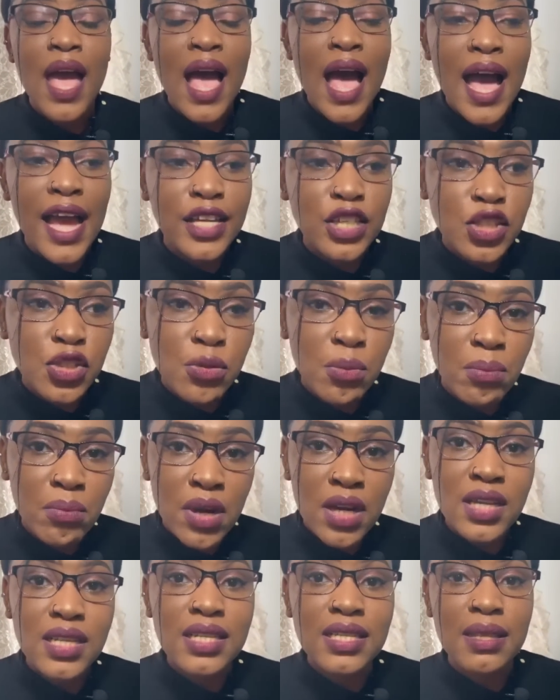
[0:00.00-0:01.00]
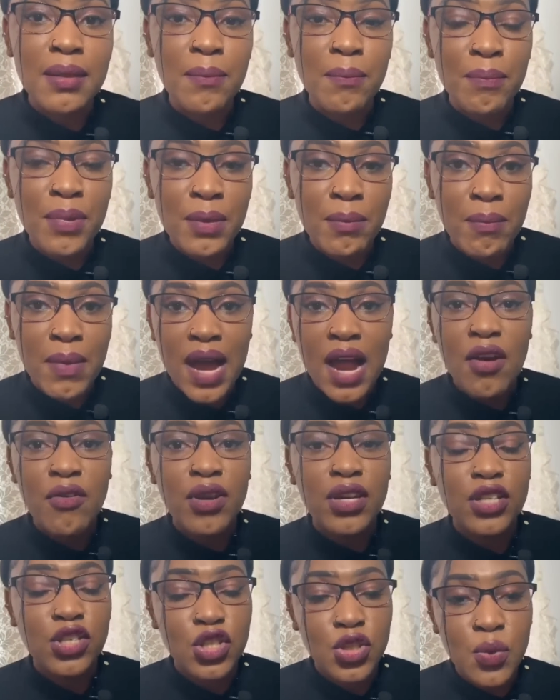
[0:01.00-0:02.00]
And you must be
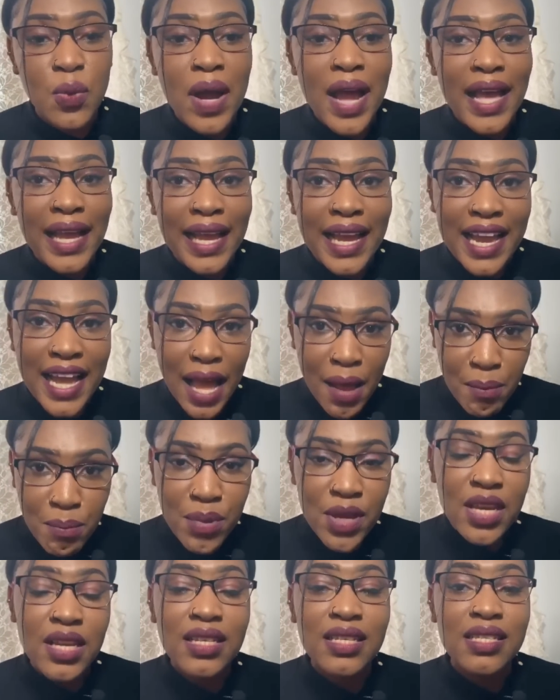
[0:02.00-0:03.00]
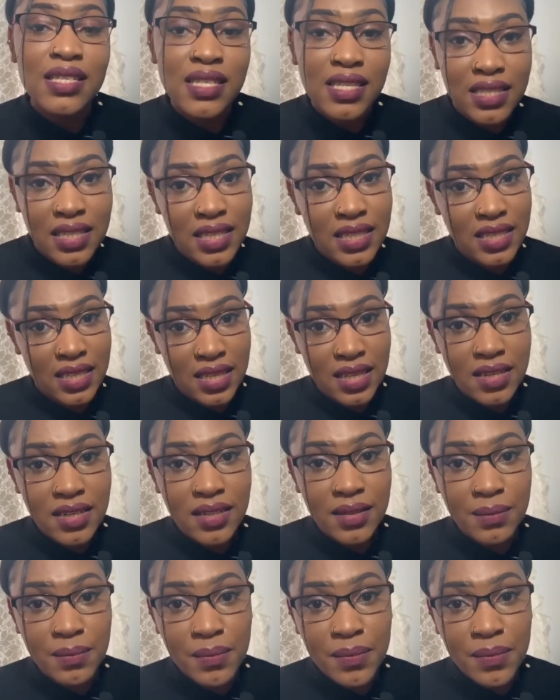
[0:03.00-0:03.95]
married to a Gambian citizen